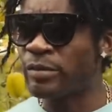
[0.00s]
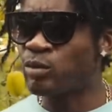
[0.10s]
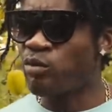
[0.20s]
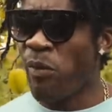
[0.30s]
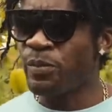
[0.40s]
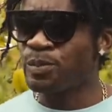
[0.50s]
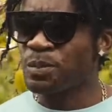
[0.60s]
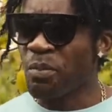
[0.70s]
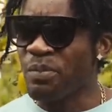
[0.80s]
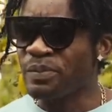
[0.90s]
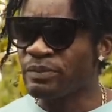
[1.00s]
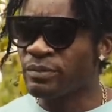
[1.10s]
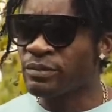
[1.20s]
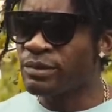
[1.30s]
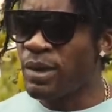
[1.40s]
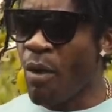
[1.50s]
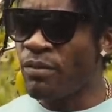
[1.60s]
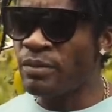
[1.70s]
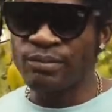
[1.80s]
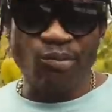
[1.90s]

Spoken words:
Everything sold out already. Mm-hmm.